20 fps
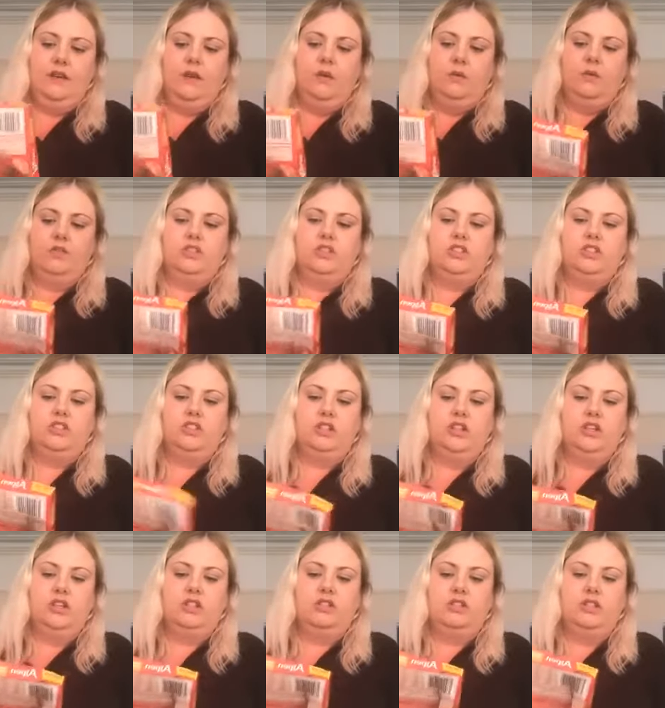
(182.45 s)
was
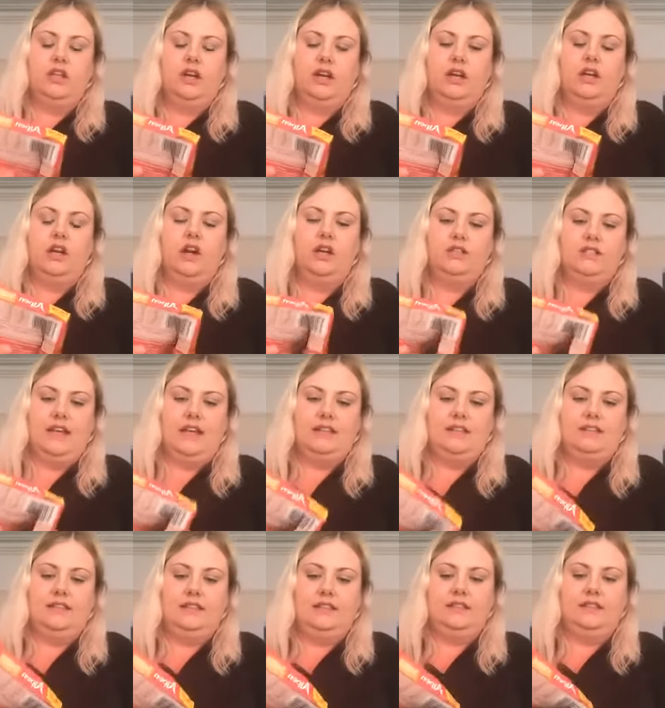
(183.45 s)
a
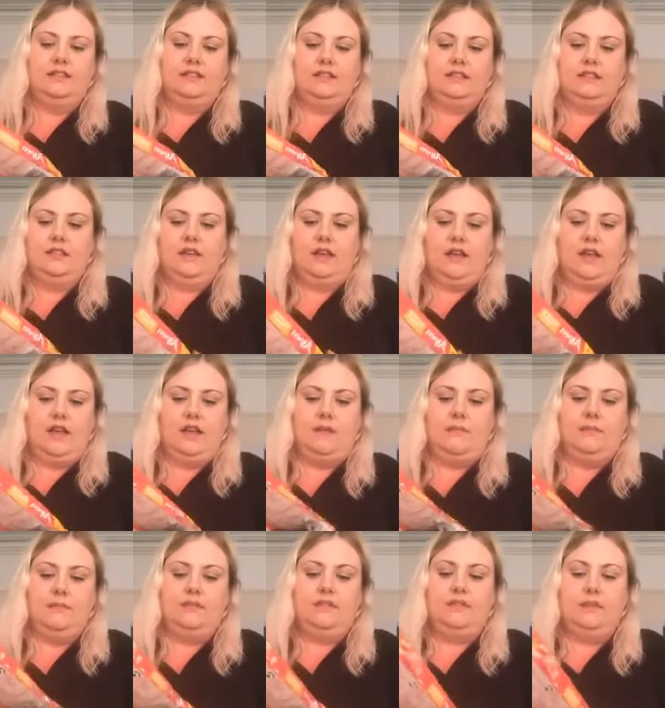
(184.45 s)
goddess's
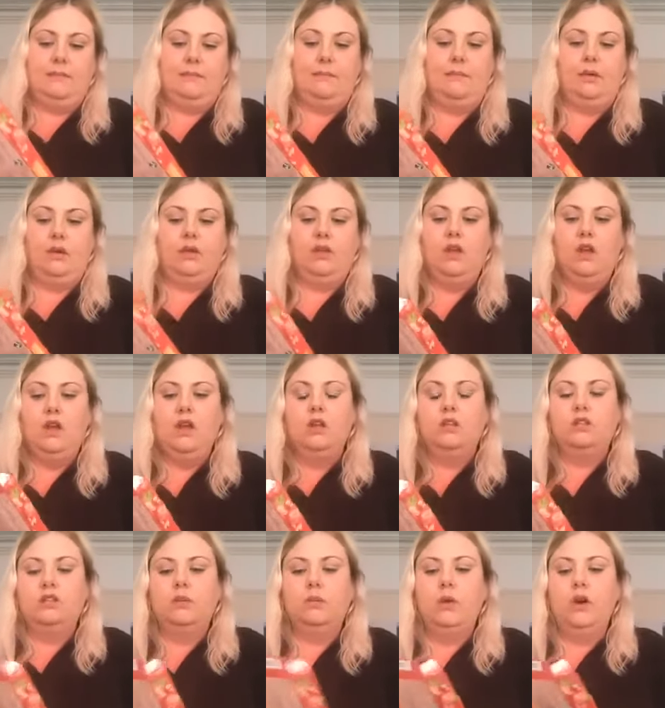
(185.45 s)
symbol.
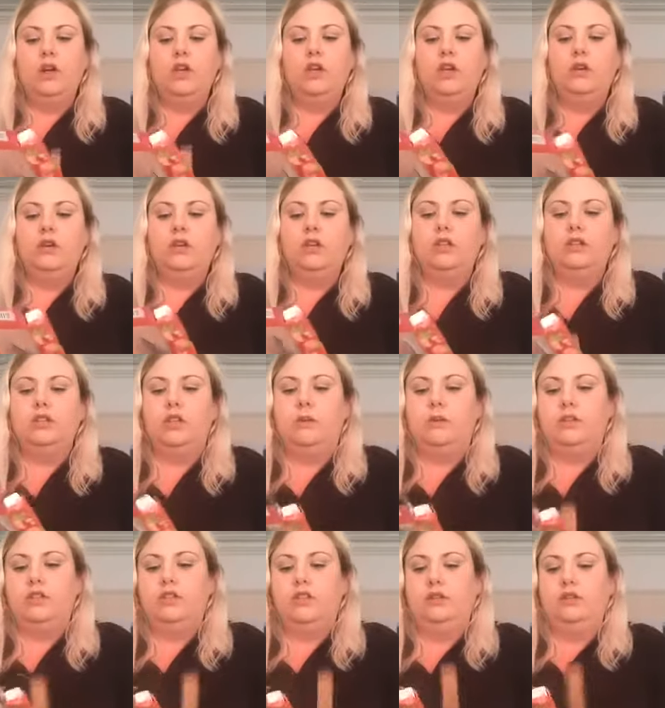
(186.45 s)
So what you could do
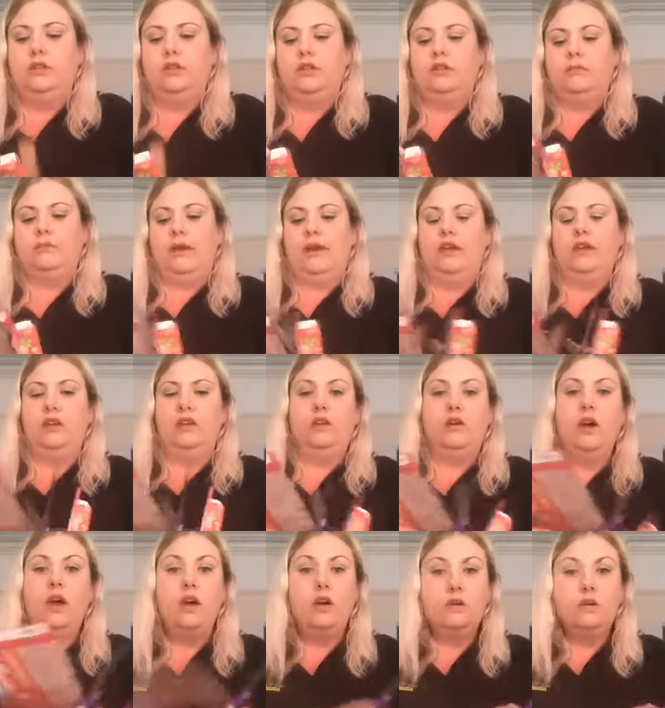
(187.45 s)
is you could make your
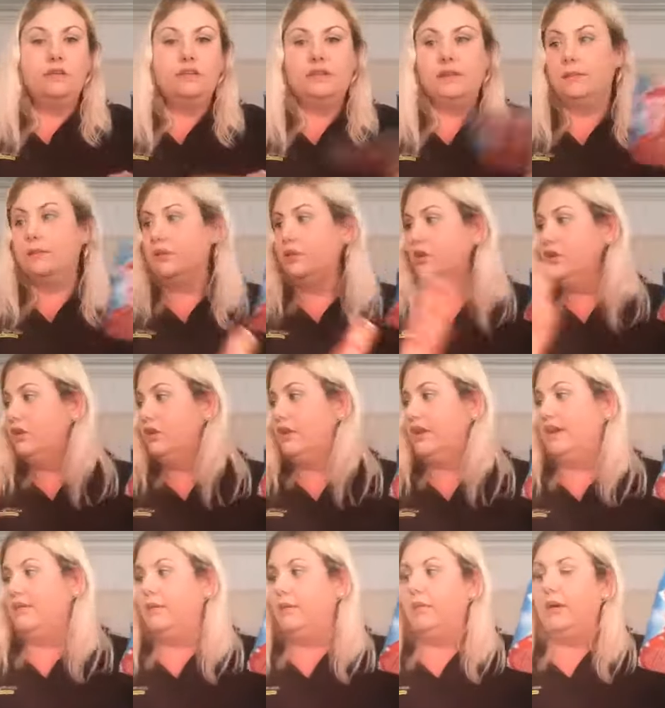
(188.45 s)
own symbol. You could
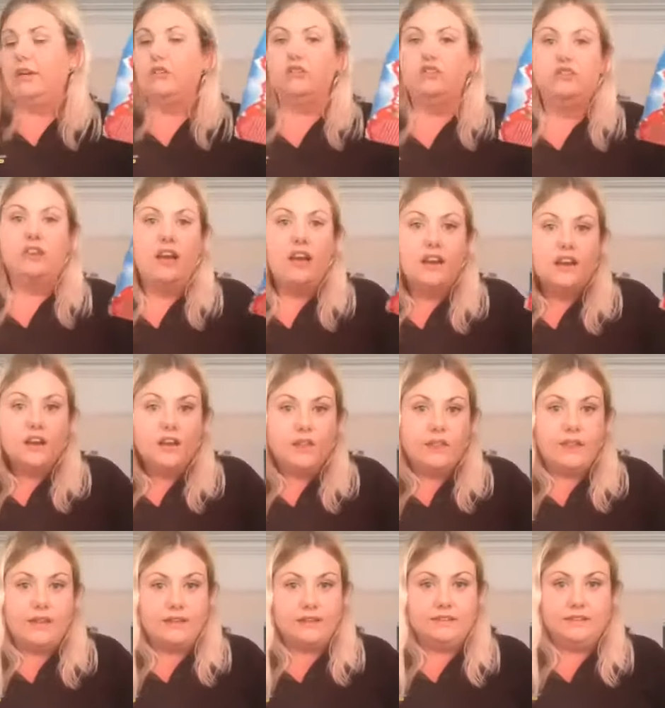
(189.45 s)
have a Welsh dragon on
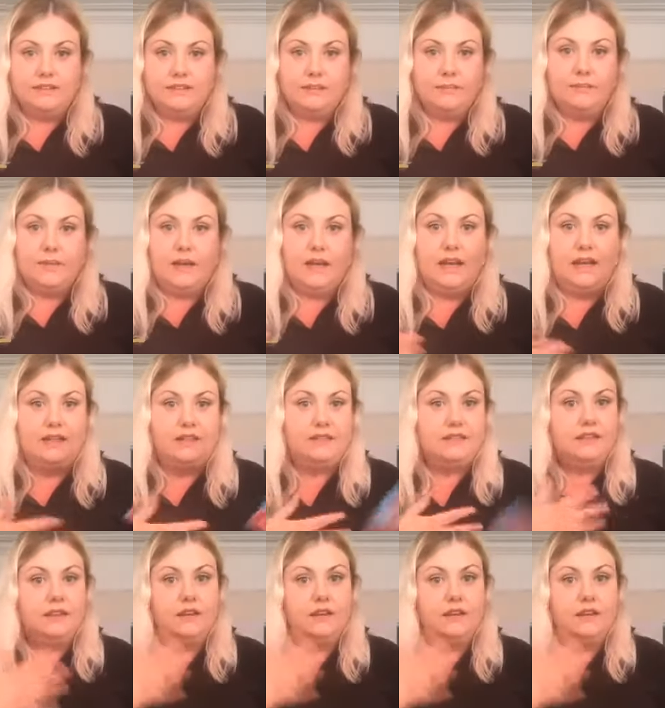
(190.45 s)
there to symbolise